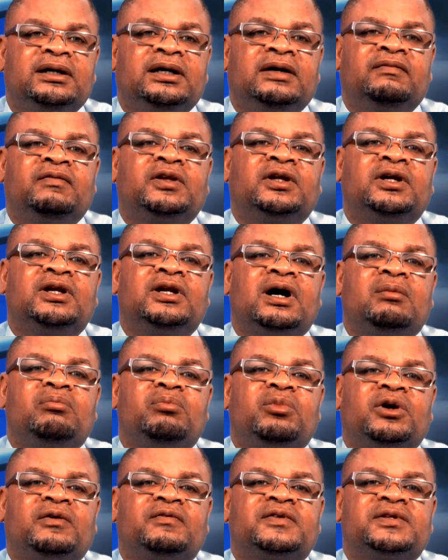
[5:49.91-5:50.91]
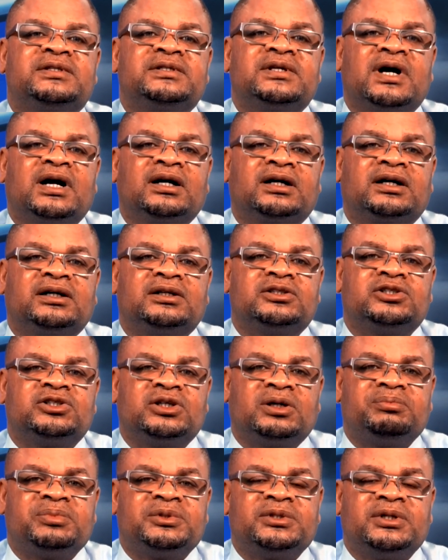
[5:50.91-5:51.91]
given the number of sunken
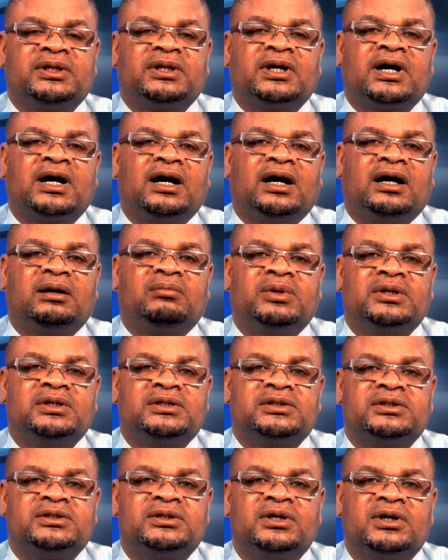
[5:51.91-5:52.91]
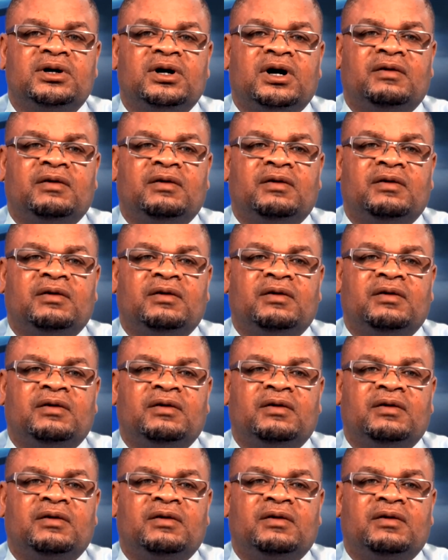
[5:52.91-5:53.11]
ships in the harbours